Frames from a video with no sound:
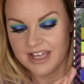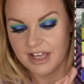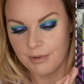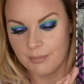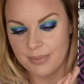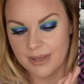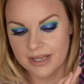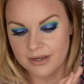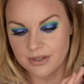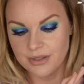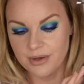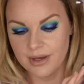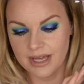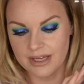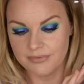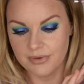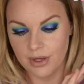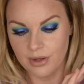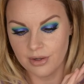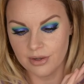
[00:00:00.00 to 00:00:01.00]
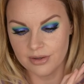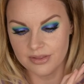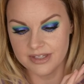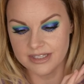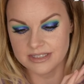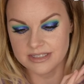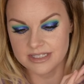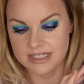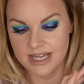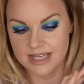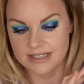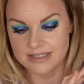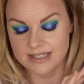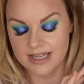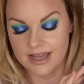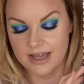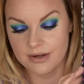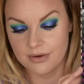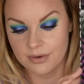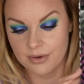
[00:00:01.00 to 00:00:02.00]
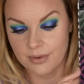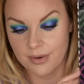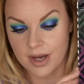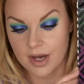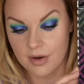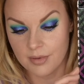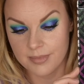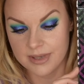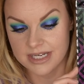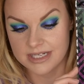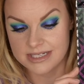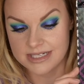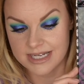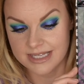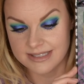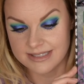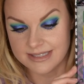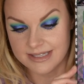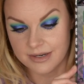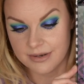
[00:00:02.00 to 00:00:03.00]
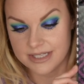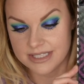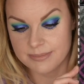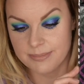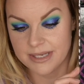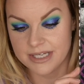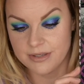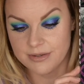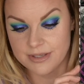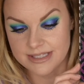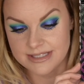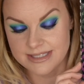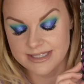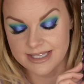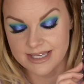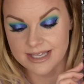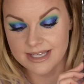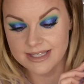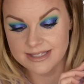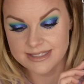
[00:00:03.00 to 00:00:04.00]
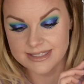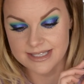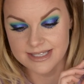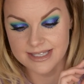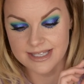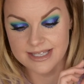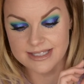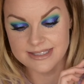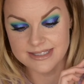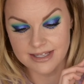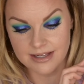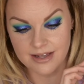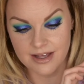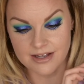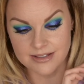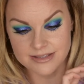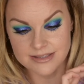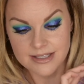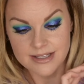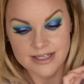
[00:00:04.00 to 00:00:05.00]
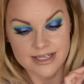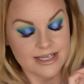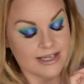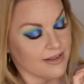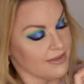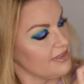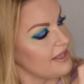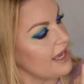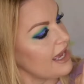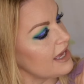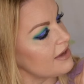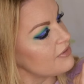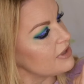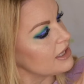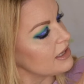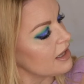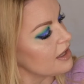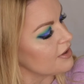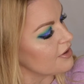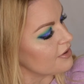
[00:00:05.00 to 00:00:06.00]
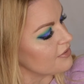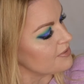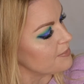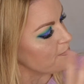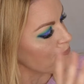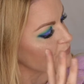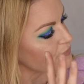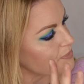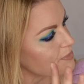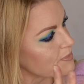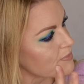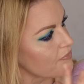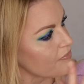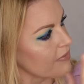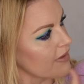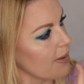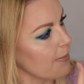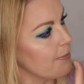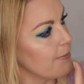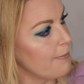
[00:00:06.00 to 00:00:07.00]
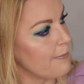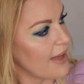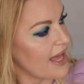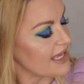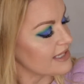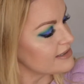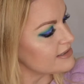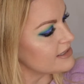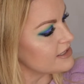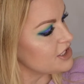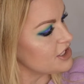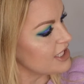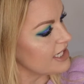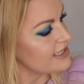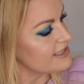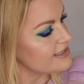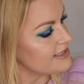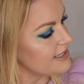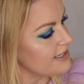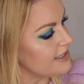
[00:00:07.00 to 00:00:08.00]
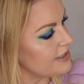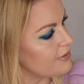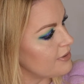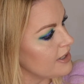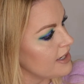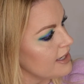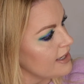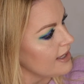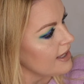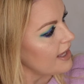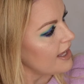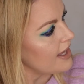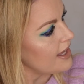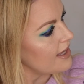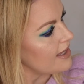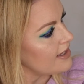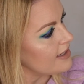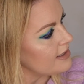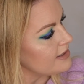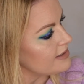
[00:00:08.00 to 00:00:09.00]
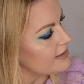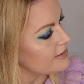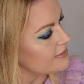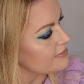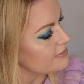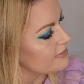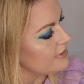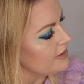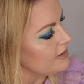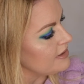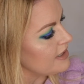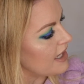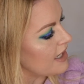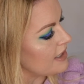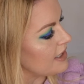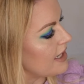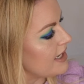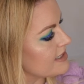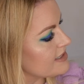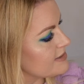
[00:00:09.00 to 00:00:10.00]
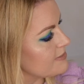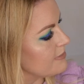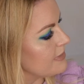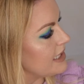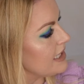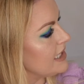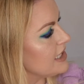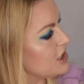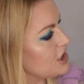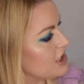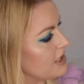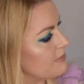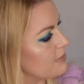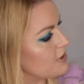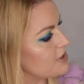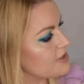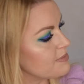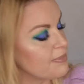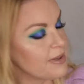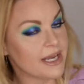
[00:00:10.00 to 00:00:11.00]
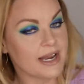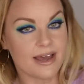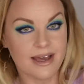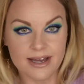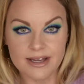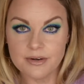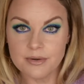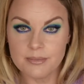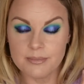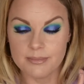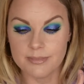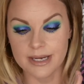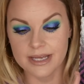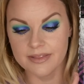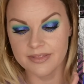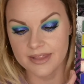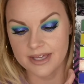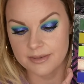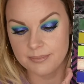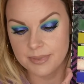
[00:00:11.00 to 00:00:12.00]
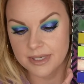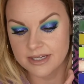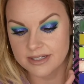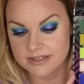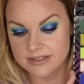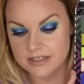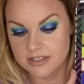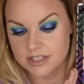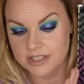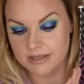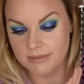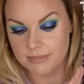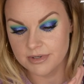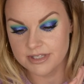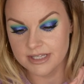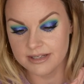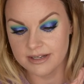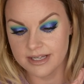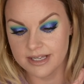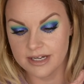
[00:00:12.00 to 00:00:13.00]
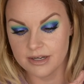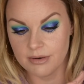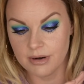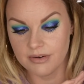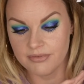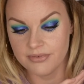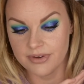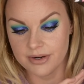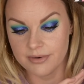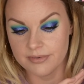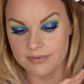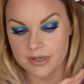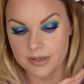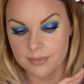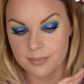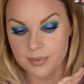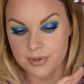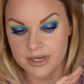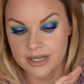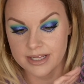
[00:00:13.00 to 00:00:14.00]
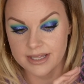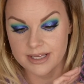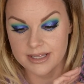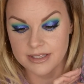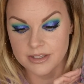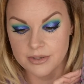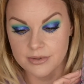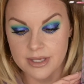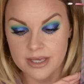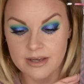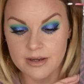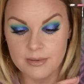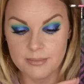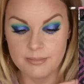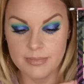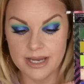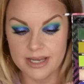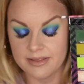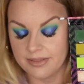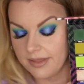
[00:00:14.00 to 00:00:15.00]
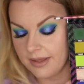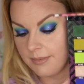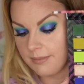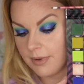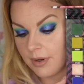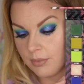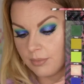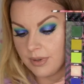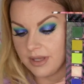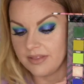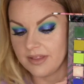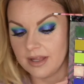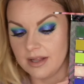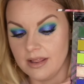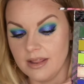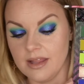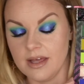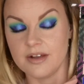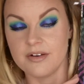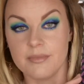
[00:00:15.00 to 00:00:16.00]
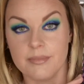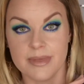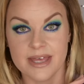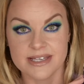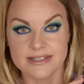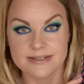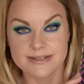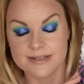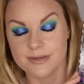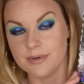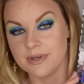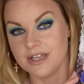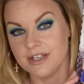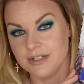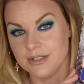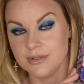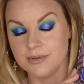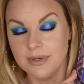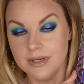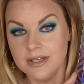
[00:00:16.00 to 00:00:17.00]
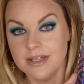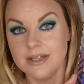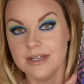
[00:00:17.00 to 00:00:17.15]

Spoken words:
but you have all these shades. I don't know how many shades there is, but you can see it's a lot. They have a lot of matte shades here and not as many shimmers, but I don't mind that because the shimmers in here are very pretty, and you can combine them with a lot of mattes, so you can do